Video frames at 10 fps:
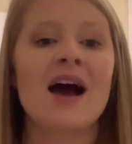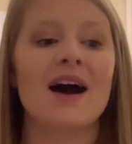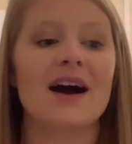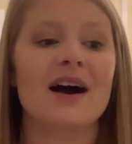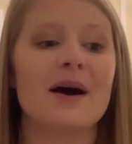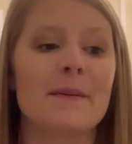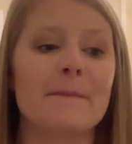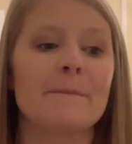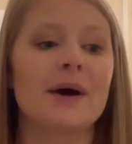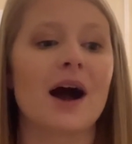
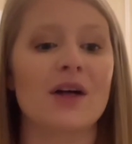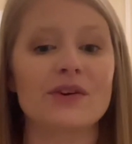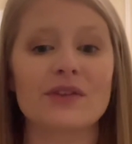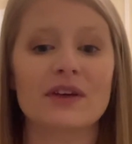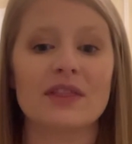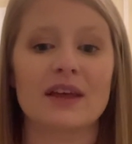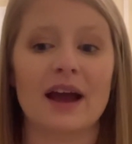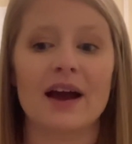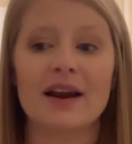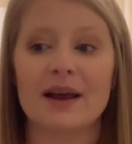But other than
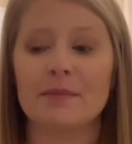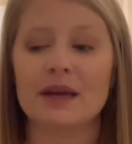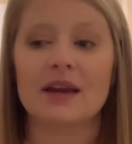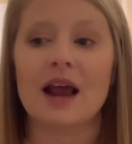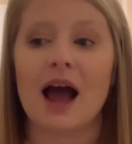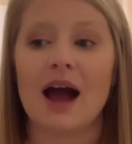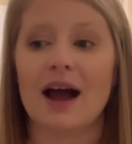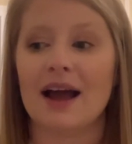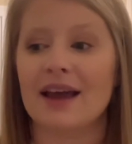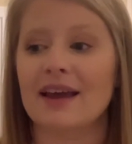that, I mean,
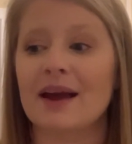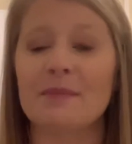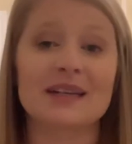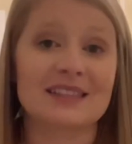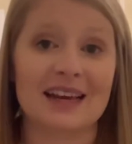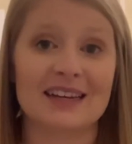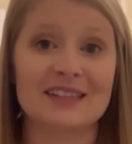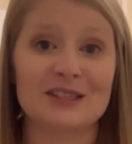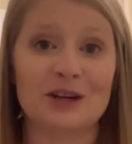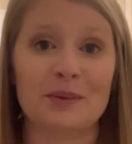I am excited
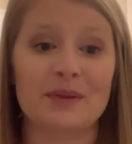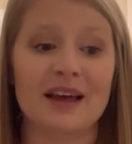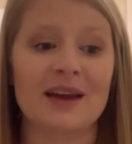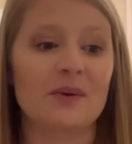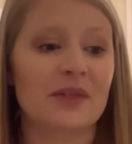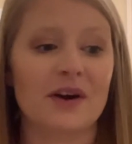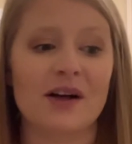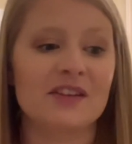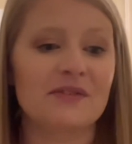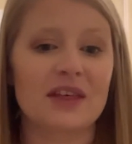to start playing with
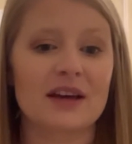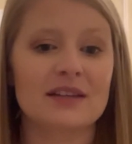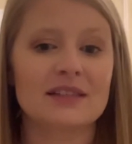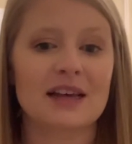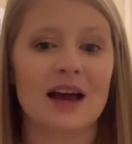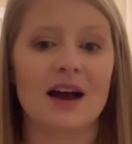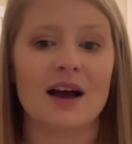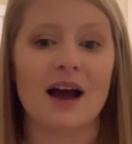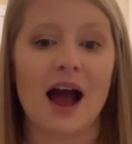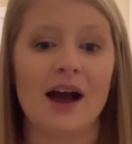all of this.
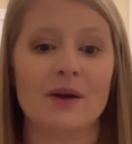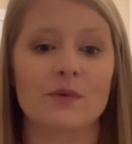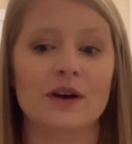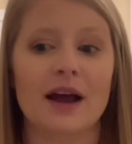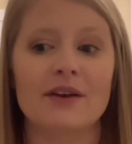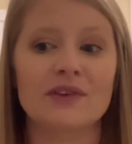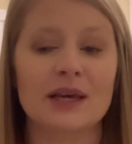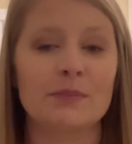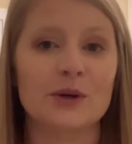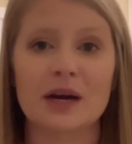I will kind of
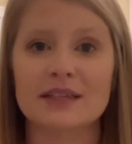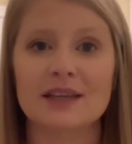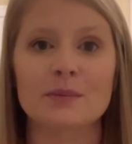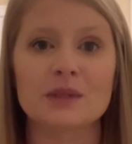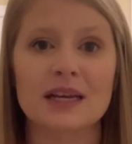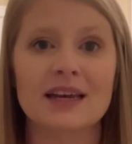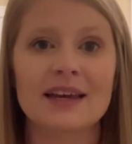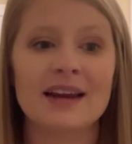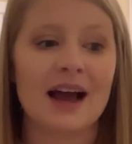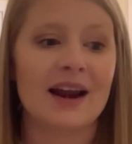keep you guys
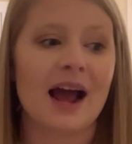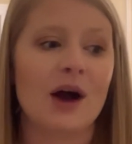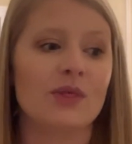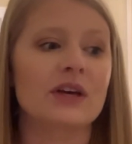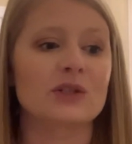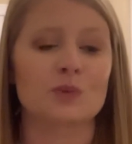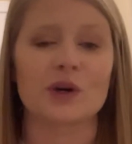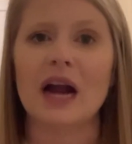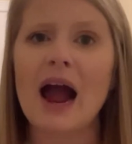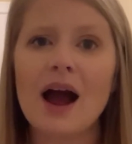updated on how things
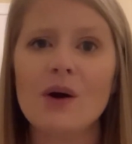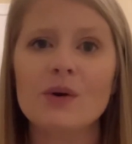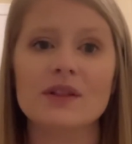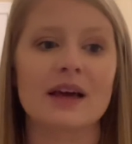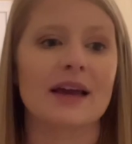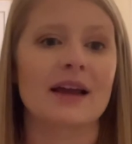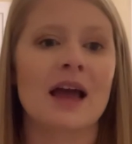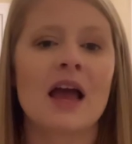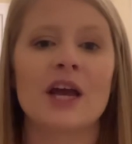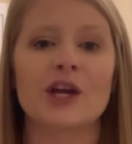work out, like,
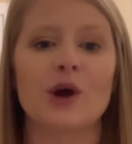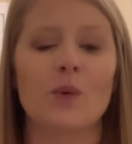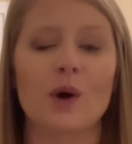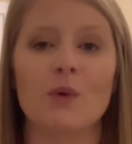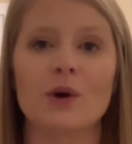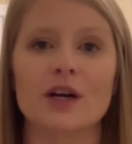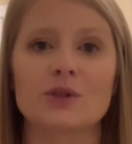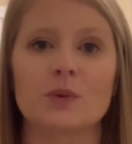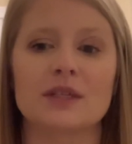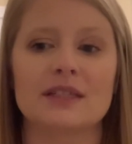you know, what worked,
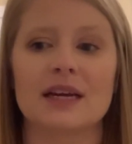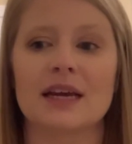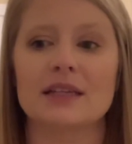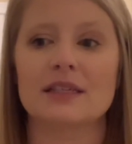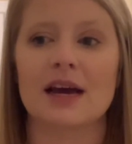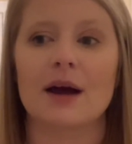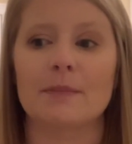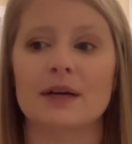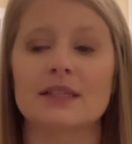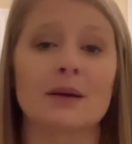what didn't,
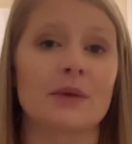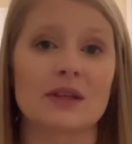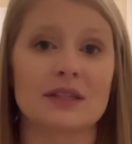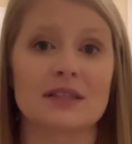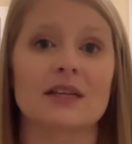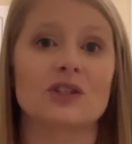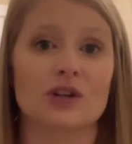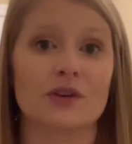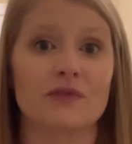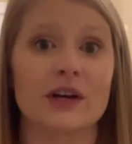because some of these things
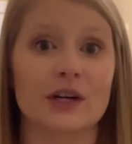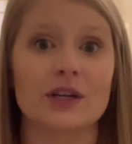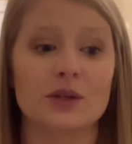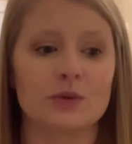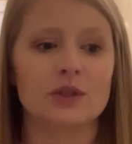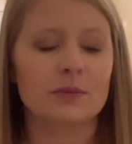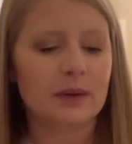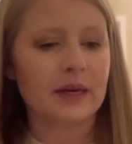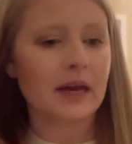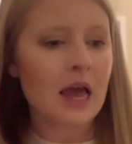are very new to
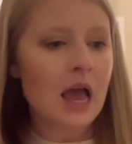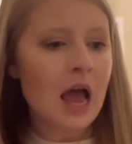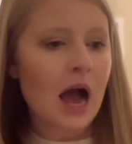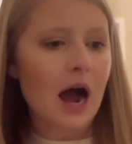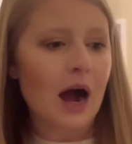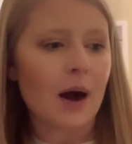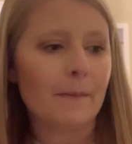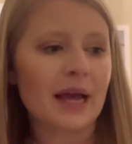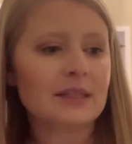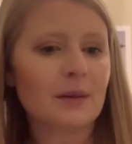me,
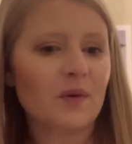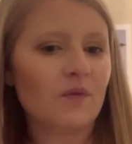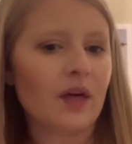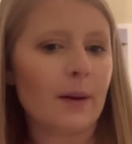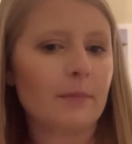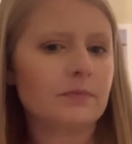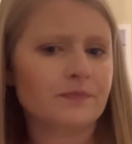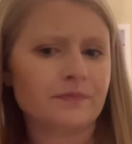and some of them,